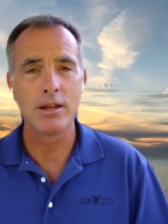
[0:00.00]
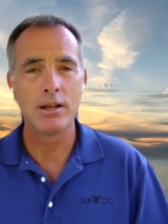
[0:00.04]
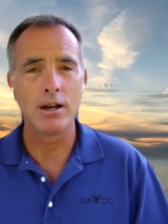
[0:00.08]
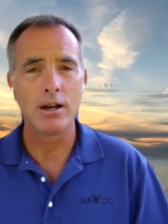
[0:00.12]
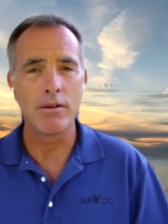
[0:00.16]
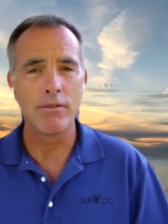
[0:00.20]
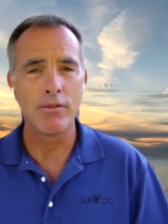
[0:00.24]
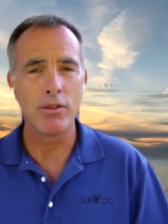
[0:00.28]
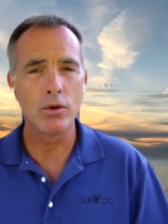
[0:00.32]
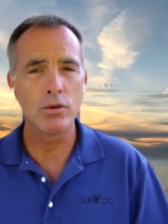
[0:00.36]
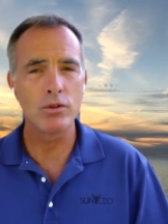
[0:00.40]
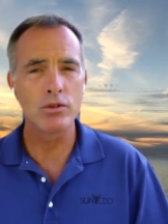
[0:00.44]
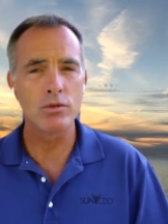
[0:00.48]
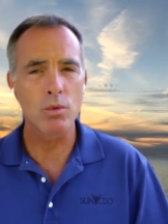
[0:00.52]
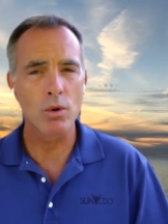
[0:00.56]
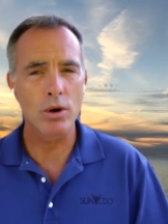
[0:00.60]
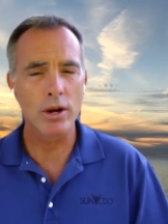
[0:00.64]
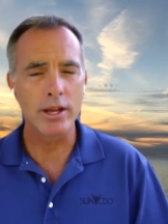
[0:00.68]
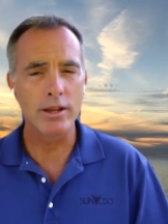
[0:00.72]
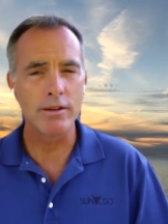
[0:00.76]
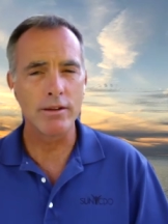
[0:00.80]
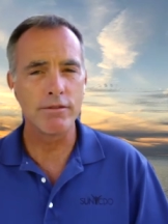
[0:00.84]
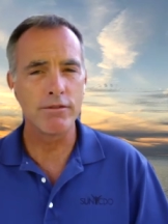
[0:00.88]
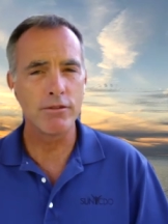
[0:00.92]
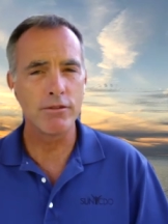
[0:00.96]
Of those
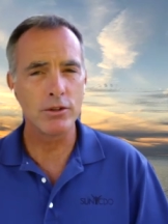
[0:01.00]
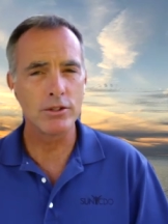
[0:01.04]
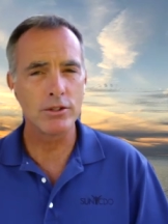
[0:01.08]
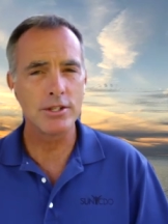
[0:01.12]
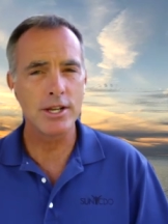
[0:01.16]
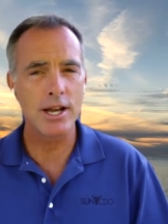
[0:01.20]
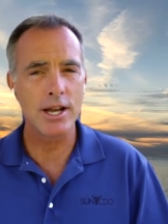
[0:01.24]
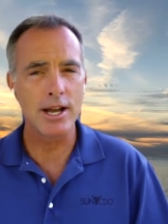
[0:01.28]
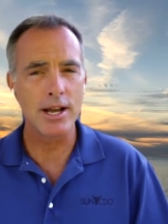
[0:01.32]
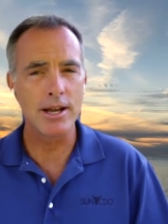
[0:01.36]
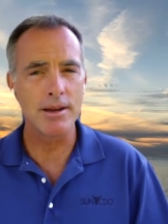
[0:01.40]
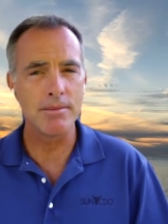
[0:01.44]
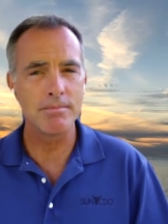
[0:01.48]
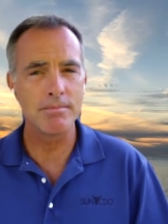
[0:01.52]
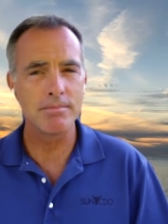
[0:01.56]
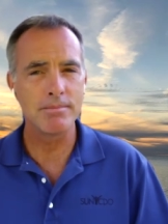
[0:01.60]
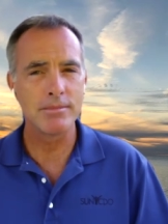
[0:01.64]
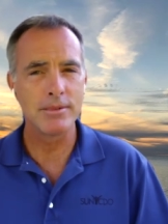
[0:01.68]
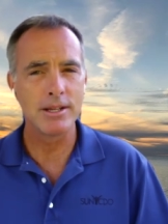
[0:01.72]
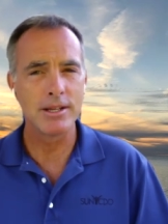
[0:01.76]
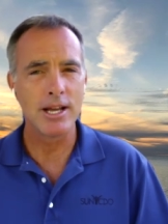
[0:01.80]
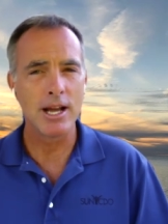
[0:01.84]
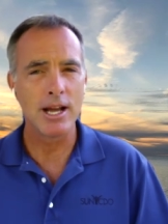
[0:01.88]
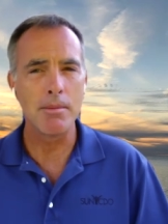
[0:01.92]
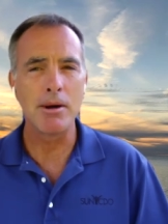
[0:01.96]
working full time,
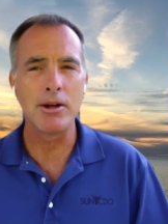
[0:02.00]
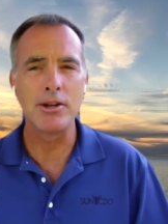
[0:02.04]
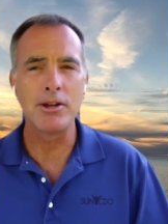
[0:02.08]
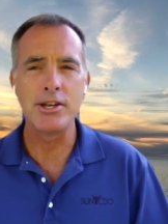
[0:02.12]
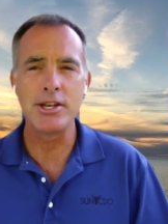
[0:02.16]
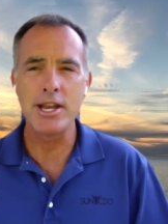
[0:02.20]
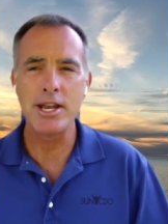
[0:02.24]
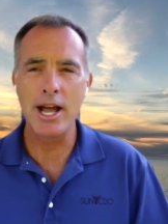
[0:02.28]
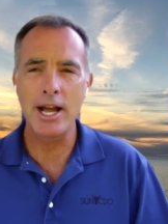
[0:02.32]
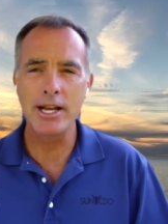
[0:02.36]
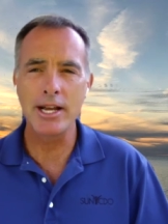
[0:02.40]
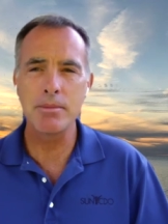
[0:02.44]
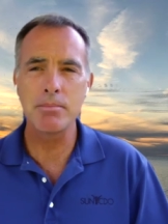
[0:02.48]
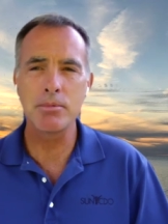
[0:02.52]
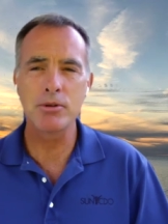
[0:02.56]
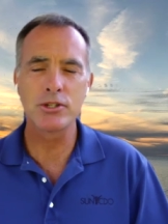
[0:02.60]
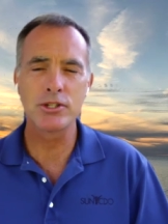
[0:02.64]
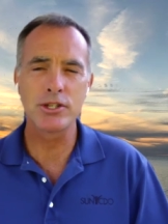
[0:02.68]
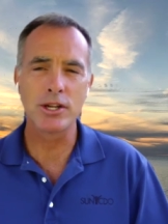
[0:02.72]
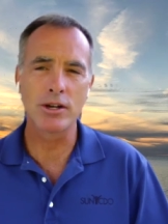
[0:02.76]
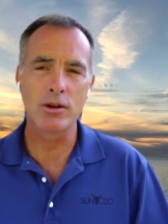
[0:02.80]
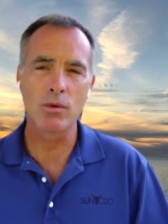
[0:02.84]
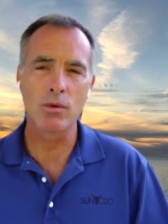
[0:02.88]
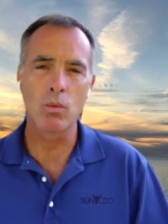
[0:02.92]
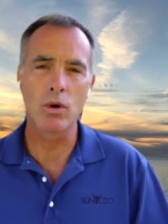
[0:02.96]
about
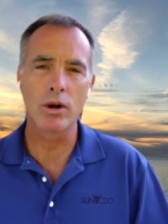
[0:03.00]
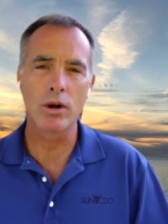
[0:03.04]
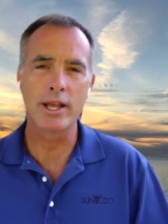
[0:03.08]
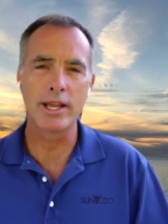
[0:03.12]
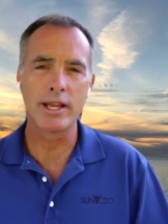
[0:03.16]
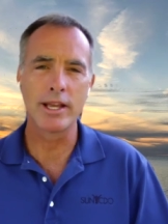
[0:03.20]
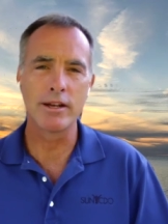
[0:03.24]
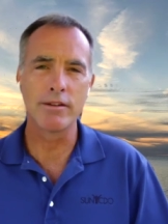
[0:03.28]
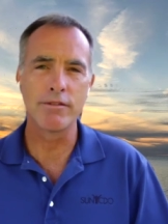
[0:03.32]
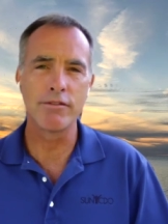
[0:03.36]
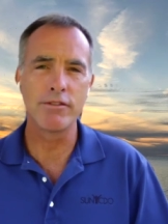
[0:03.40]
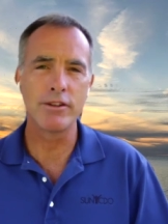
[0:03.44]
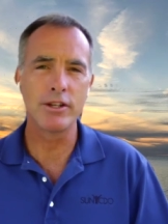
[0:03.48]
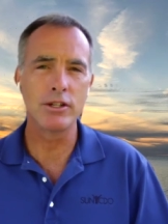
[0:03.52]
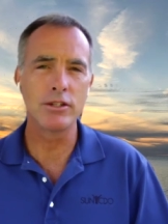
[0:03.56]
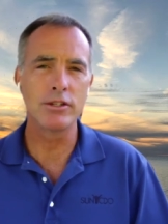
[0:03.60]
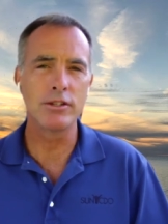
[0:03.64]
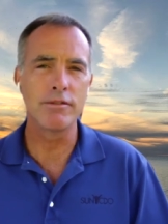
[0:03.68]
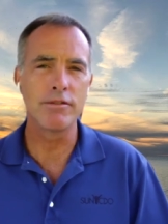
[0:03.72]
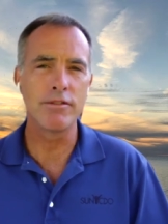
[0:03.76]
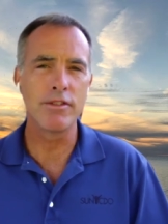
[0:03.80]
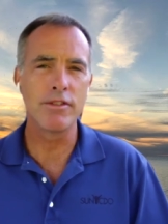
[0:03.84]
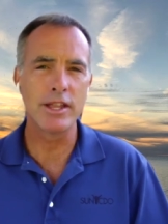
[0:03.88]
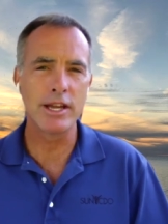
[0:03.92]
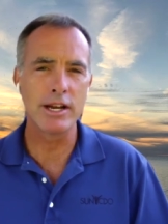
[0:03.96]
90% are working in a field
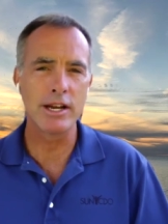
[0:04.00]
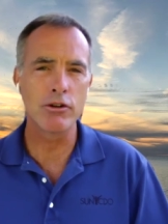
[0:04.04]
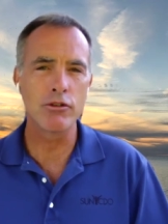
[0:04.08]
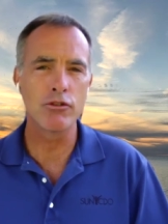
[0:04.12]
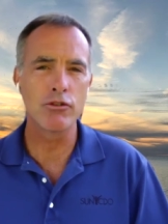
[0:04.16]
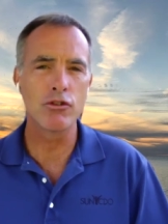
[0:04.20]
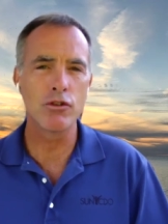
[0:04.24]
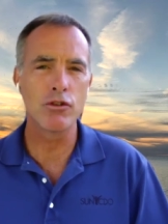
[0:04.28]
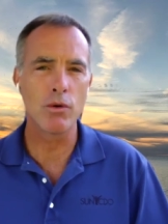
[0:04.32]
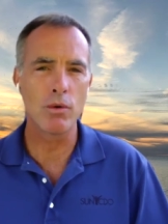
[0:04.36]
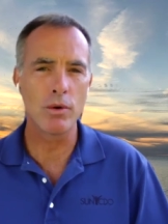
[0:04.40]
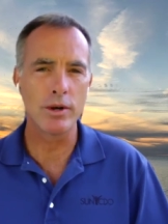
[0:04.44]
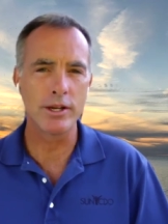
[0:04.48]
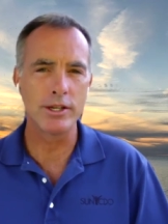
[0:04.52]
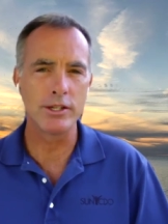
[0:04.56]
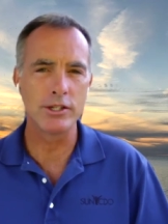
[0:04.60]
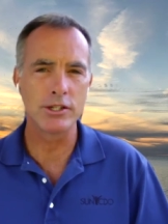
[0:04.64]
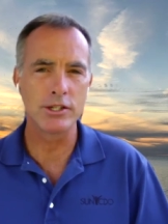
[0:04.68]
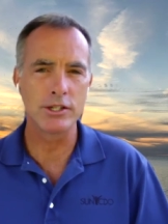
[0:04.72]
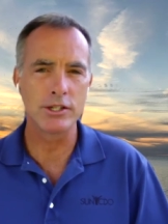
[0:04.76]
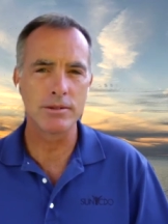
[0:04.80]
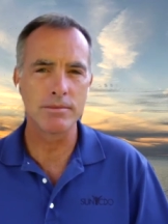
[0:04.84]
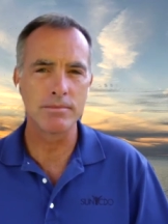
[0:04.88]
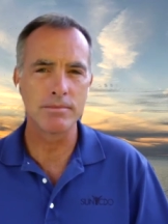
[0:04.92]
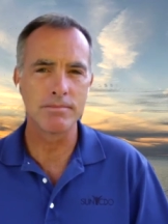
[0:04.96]
of their
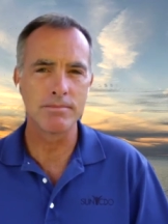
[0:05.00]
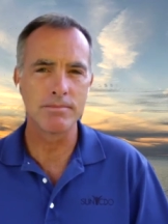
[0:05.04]
choice.